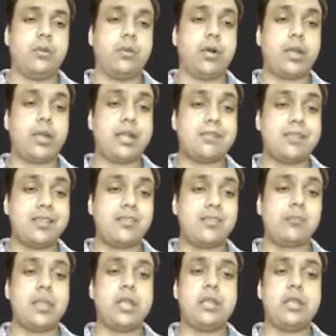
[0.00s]
What has
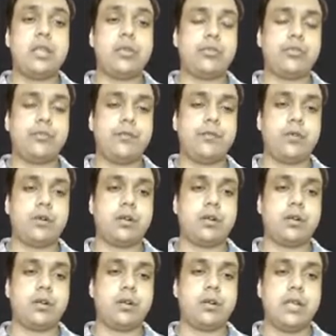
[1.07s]
this been used
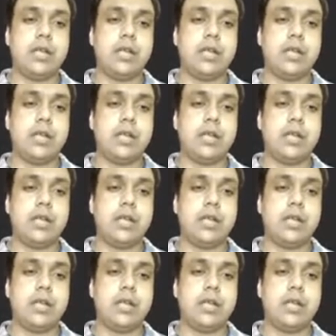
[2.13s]
for?